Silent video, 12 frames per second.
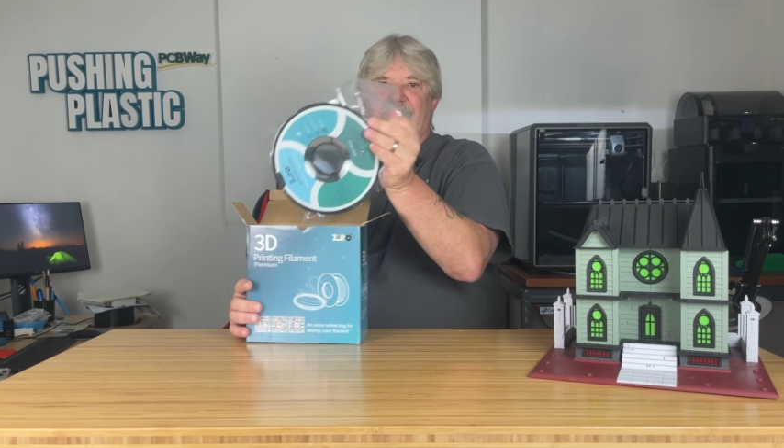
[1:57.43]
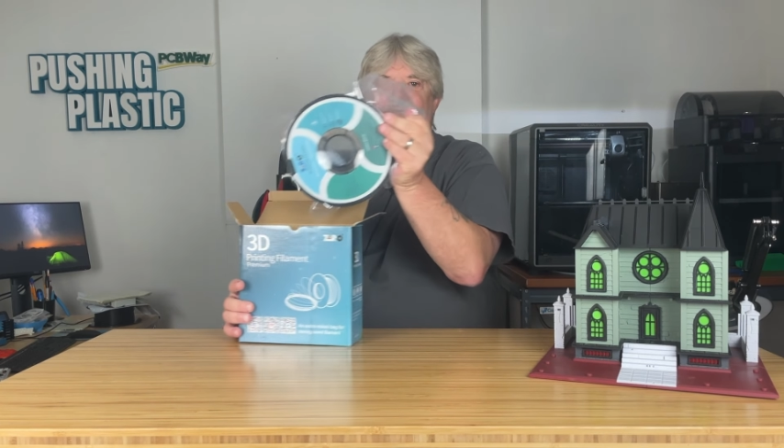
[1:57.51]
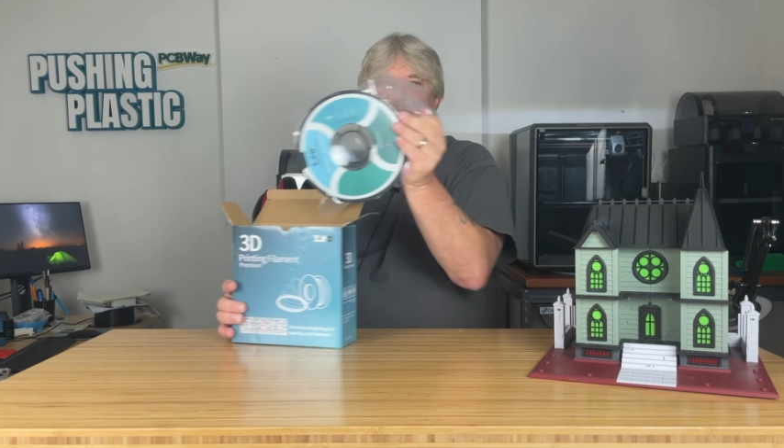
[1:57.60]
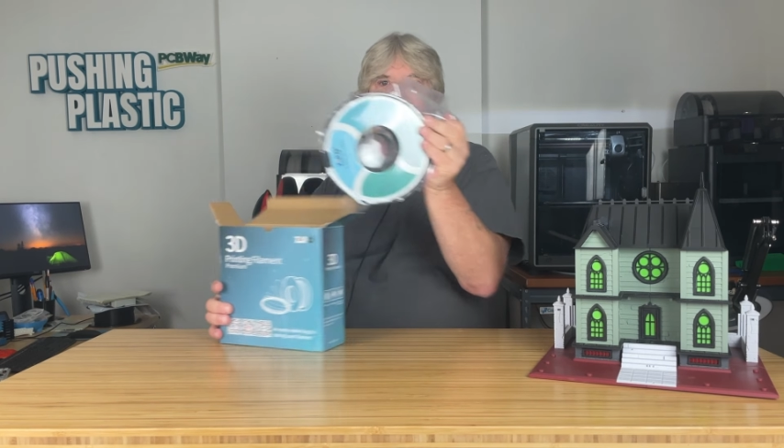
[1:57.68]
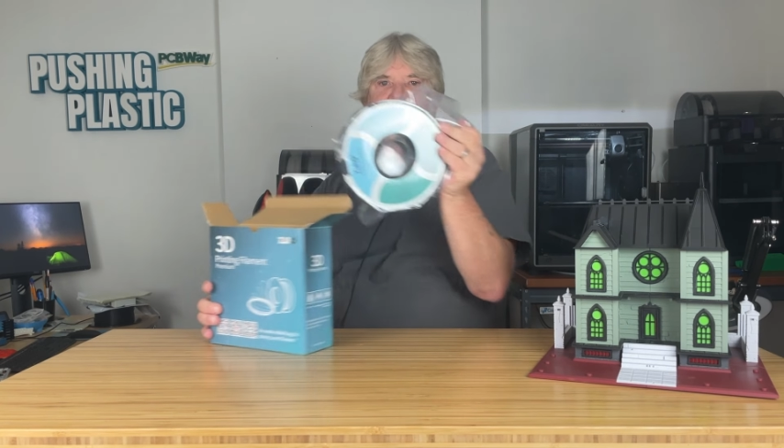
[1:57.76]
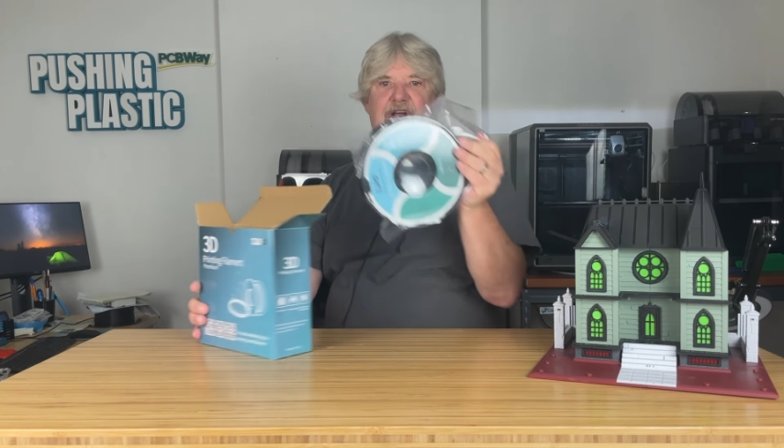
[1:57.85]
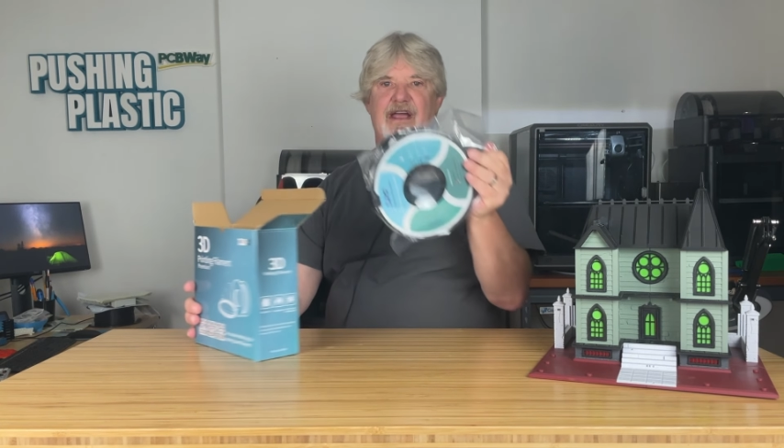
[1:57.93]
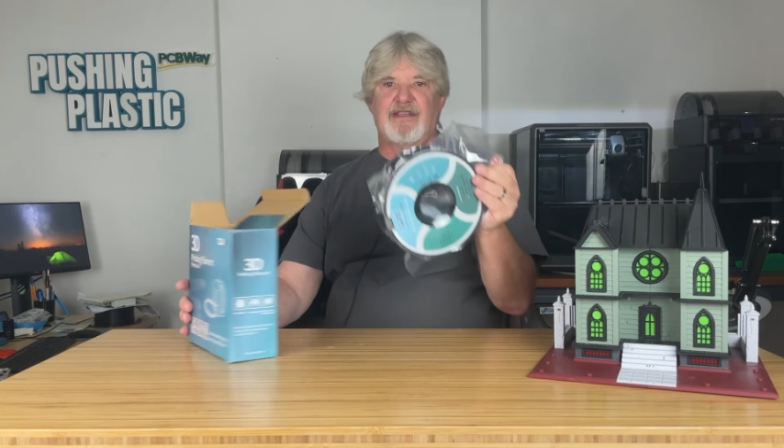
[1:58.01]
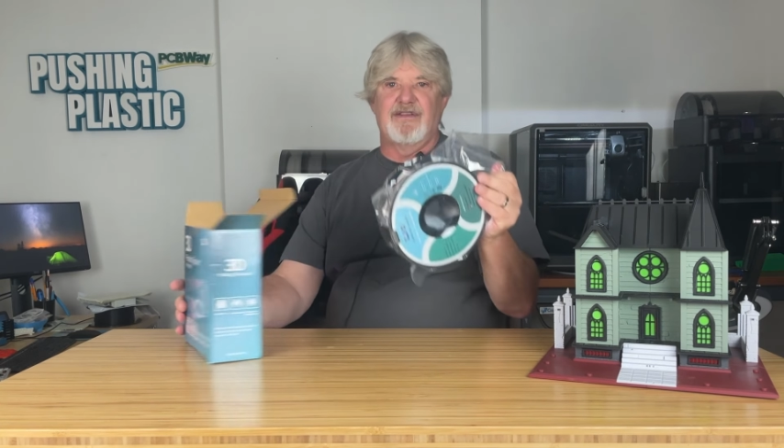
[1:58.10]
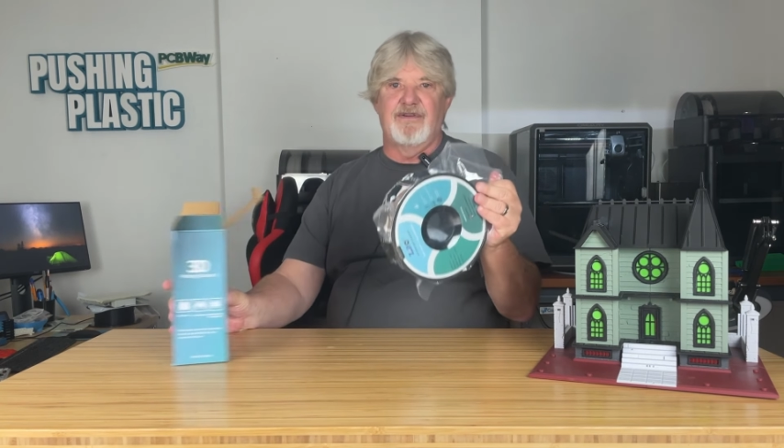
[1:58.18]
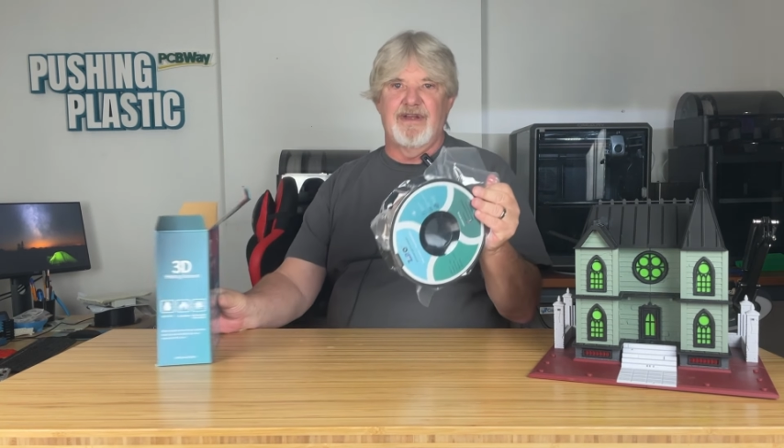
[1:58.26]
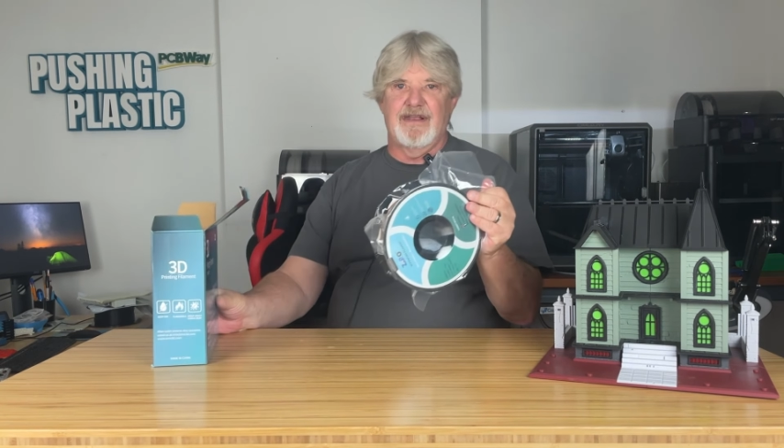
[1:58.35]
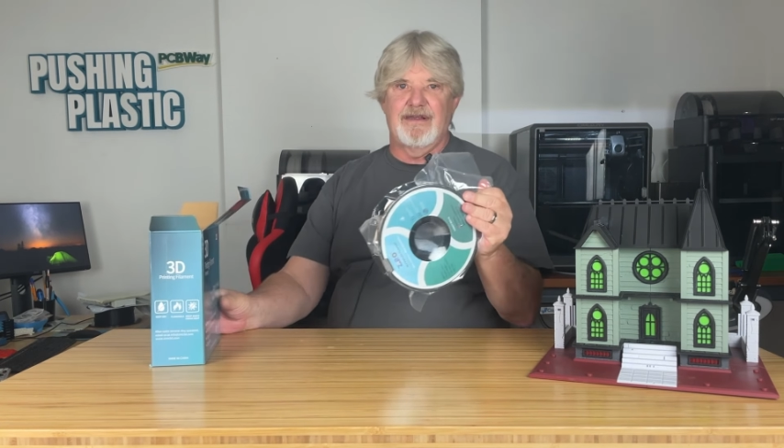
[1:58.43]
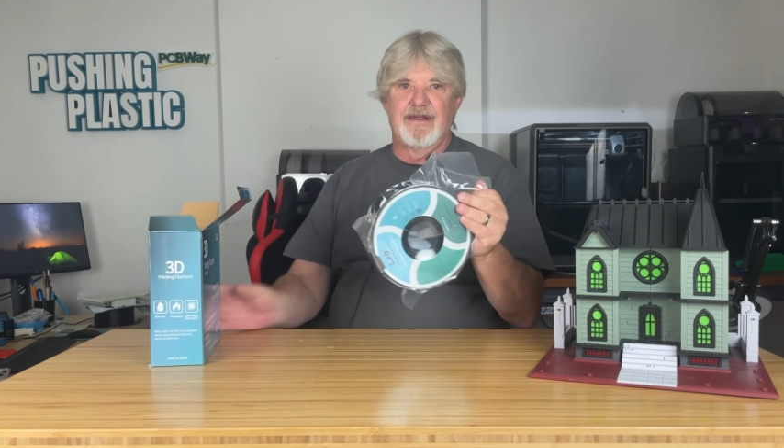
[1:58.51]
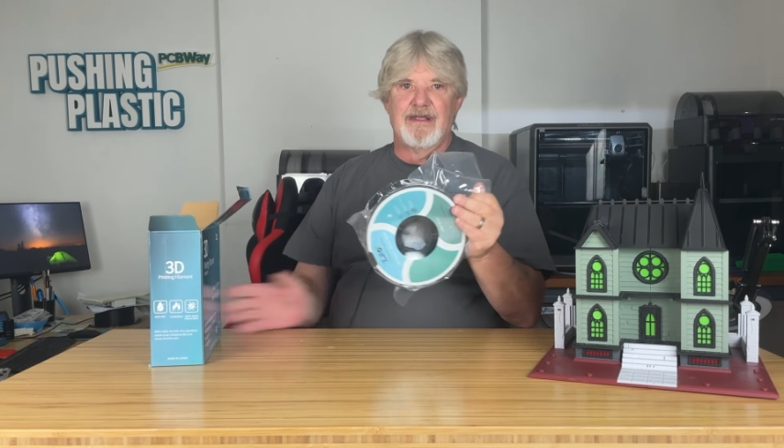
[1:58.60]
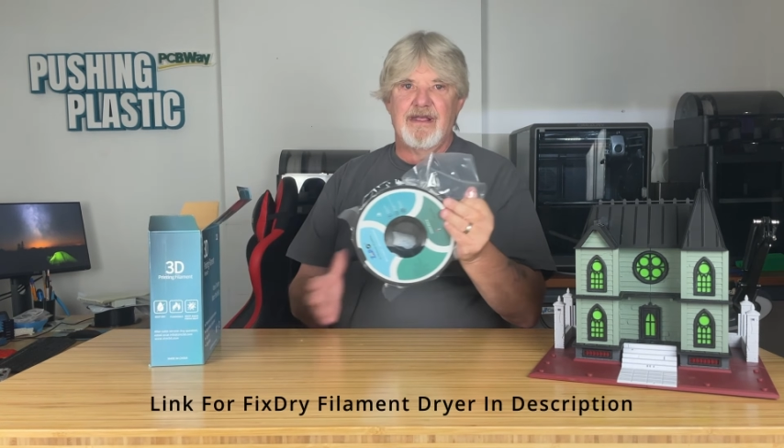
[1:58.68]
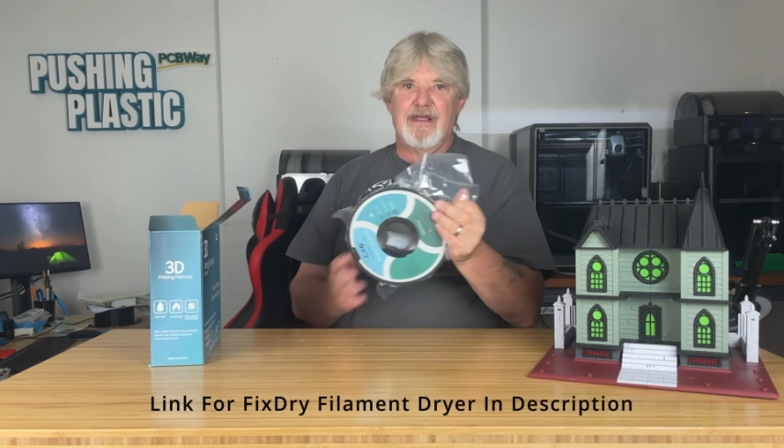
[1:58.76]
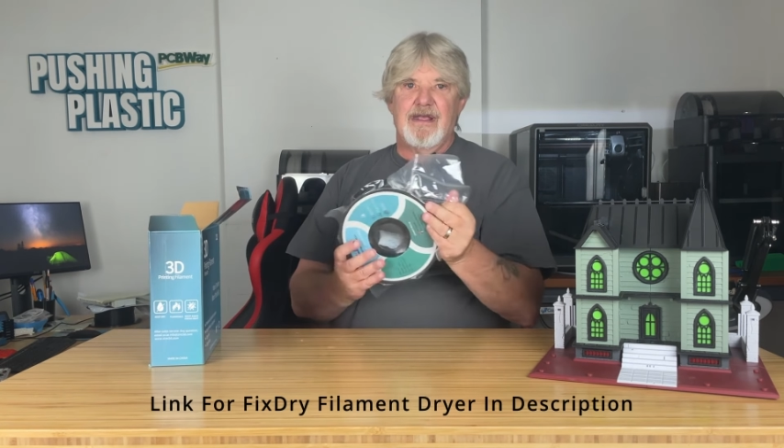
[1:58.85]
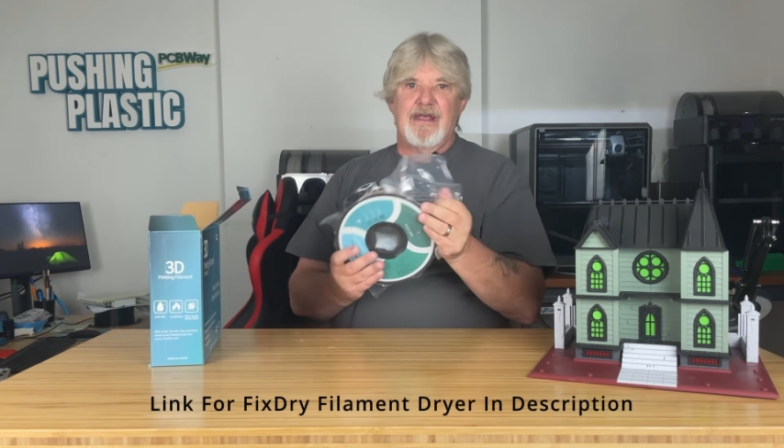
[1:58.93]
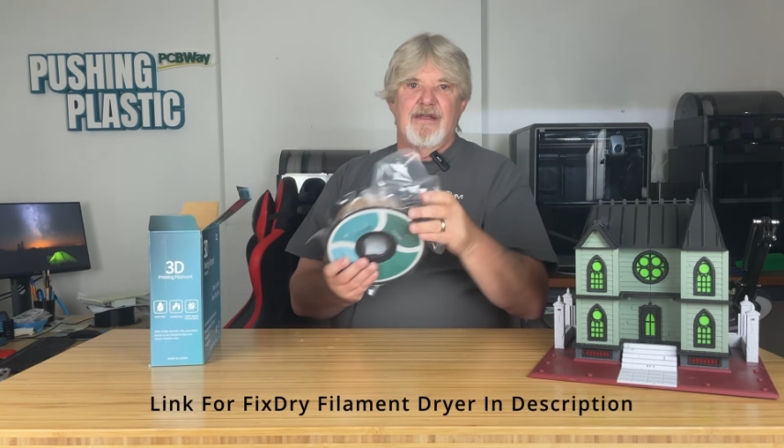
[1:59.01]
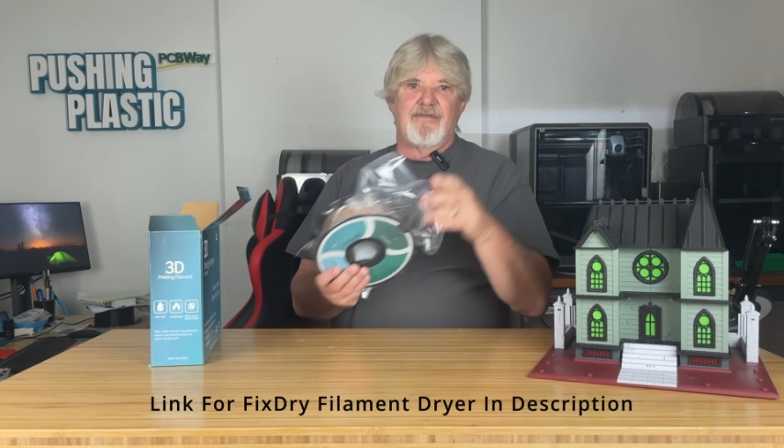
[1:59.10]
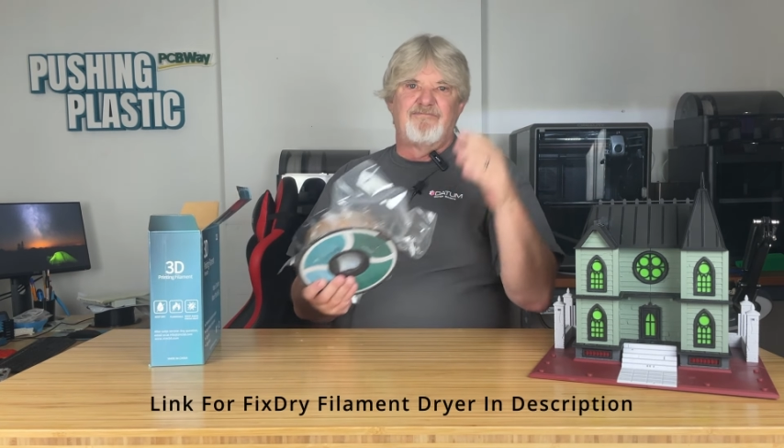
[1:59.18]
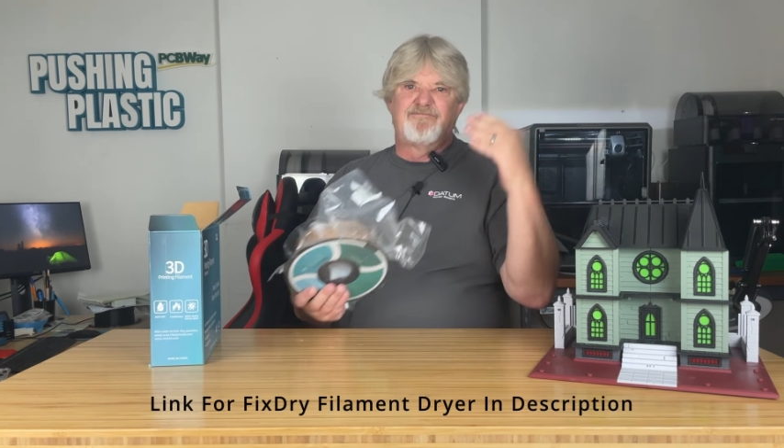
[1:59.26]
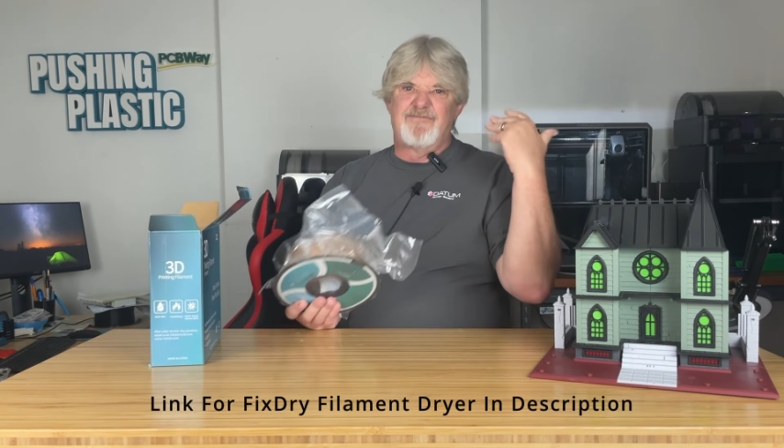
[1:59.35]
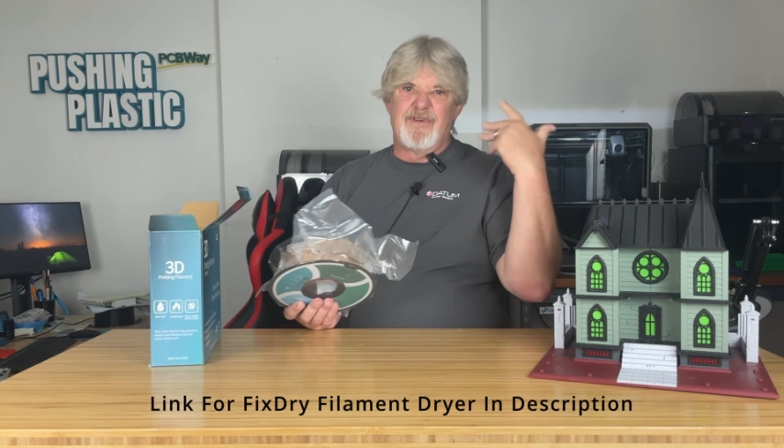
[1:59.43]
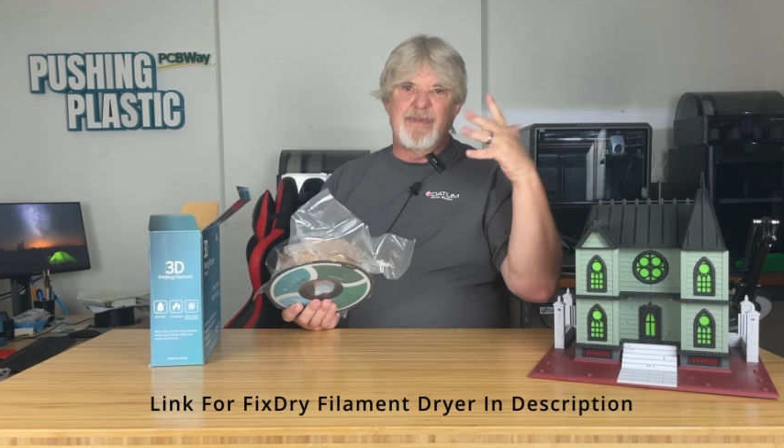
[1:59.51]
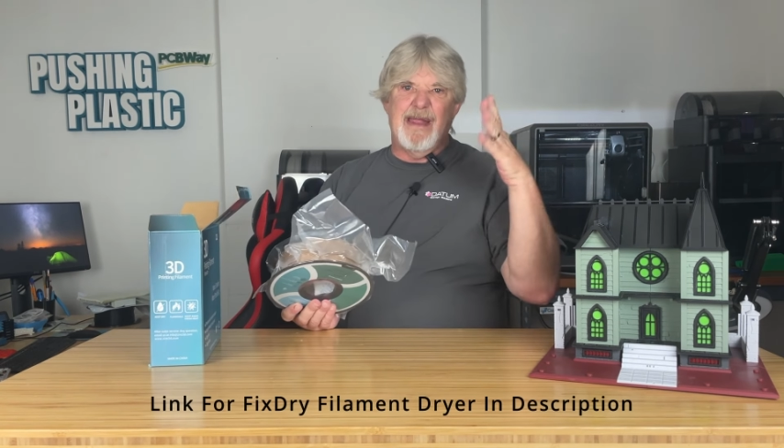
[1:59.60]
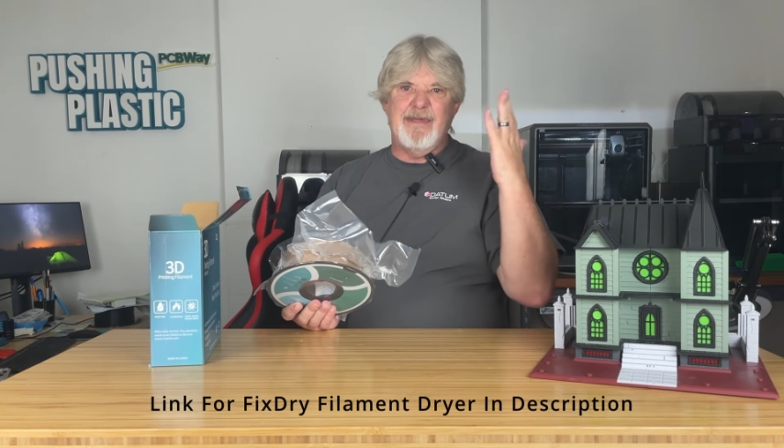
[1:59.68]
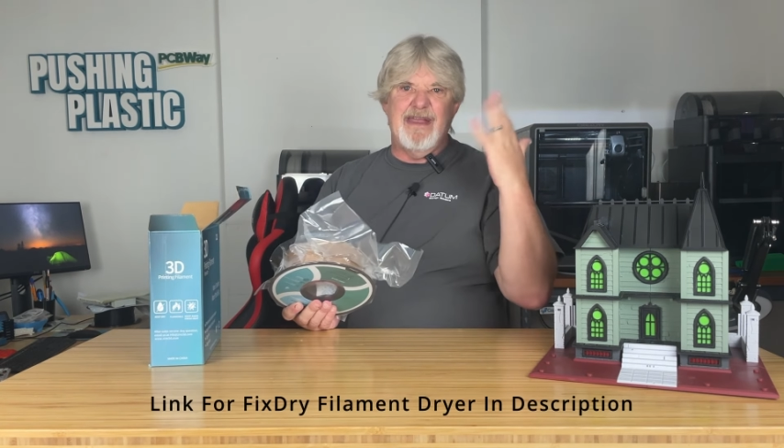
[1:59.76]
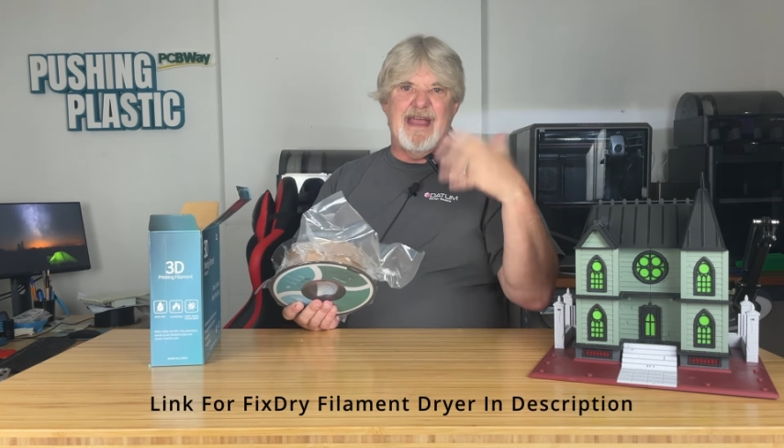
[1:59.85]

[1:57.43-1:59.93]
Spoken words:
the fixed dry unit for maybe